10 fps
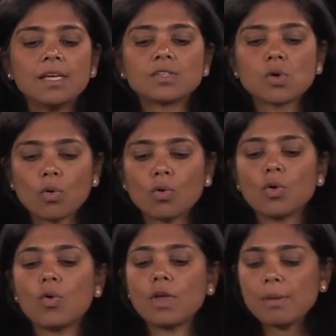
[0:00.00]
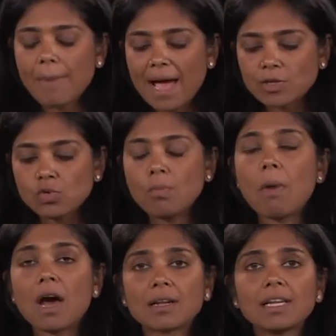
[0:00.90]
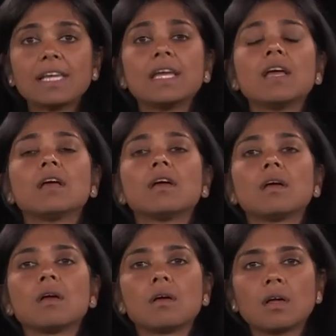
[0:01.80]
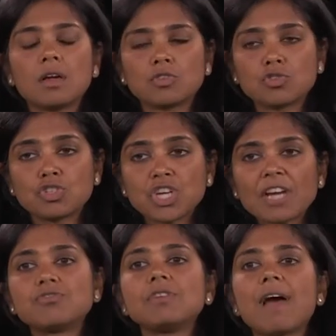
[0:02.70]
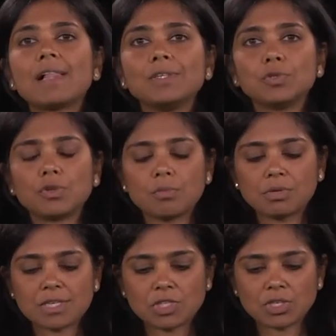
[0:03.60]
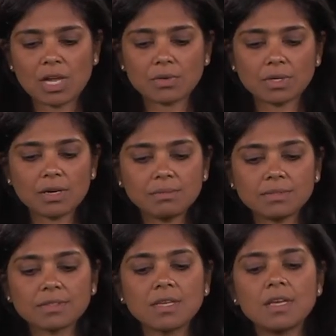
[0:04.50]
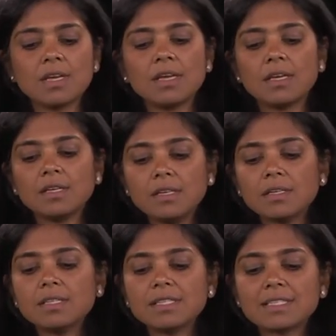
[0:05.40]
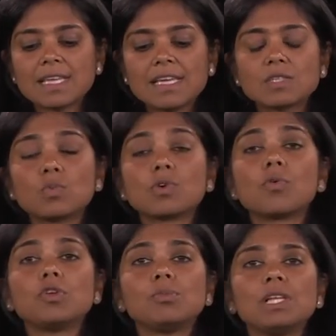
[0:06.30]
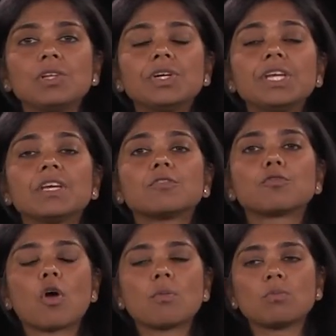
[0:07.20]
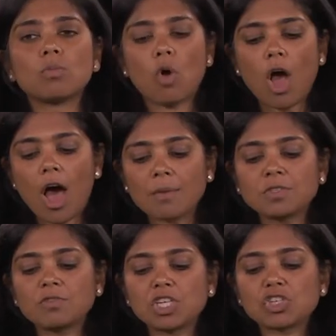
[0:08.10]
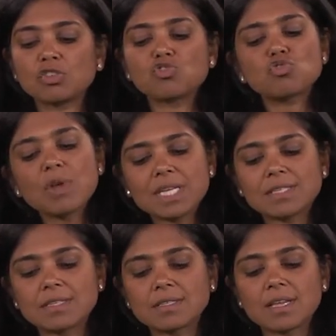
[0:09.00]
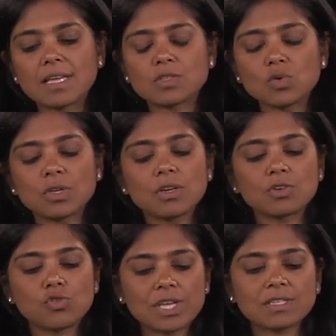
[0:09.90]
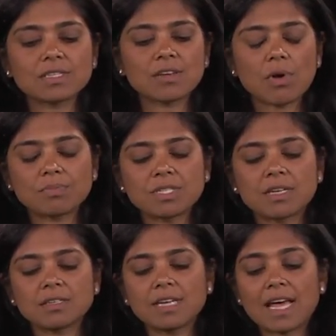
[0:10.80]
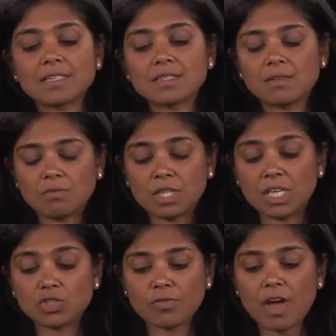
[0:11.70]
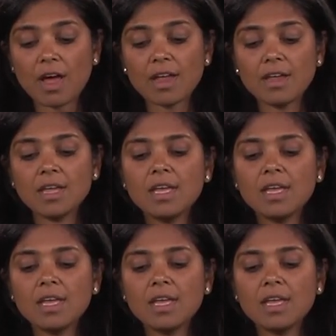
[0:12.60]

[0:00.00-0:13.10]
So going back to modeling trajectory valued potential outcomes, here in this case, we're going to be learning it from observational traces. And so here traces are represented as with HFI,